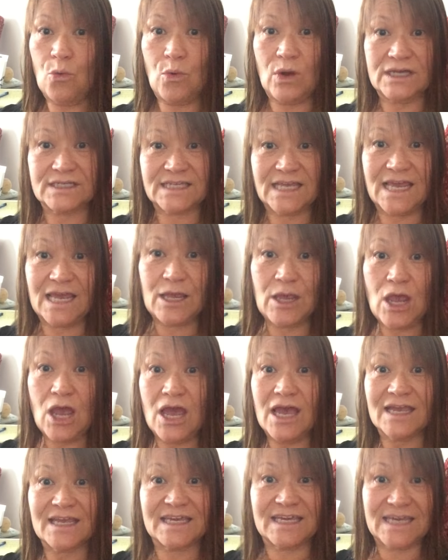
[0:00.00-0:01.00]
was he
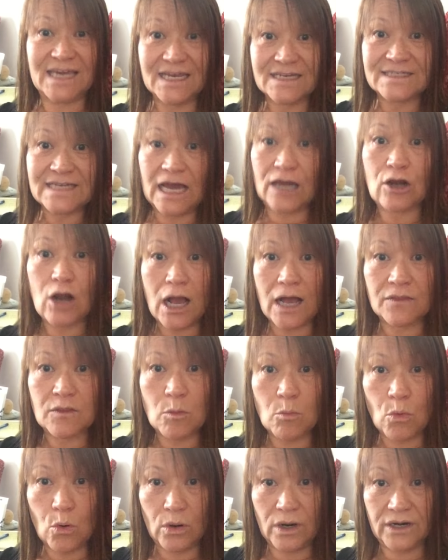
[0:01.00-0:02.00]
kicked out all
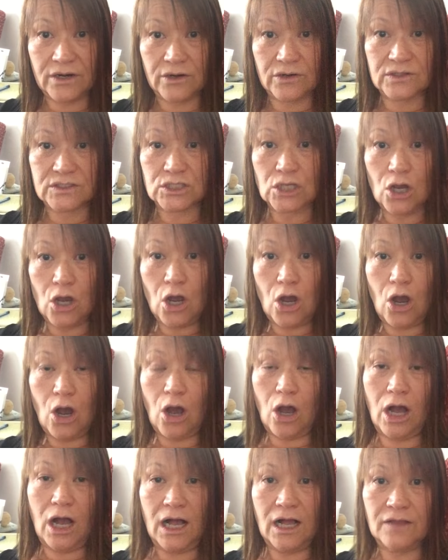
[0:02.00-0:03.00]
the mourners,
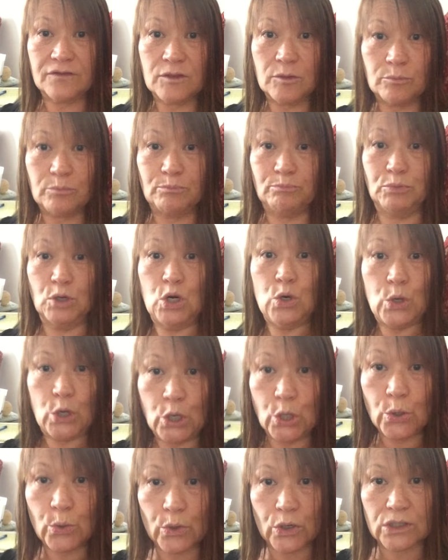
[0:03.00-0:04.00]
all the
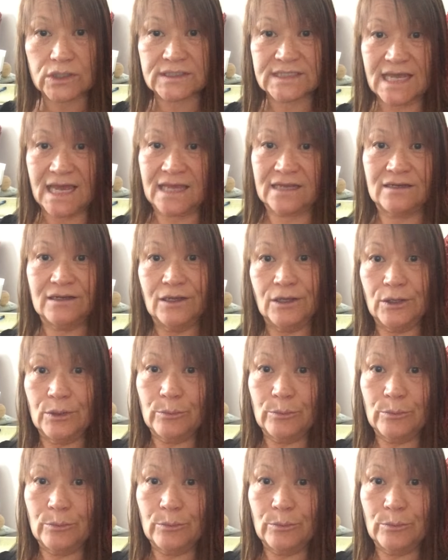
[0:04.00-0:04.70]
boo-hooers that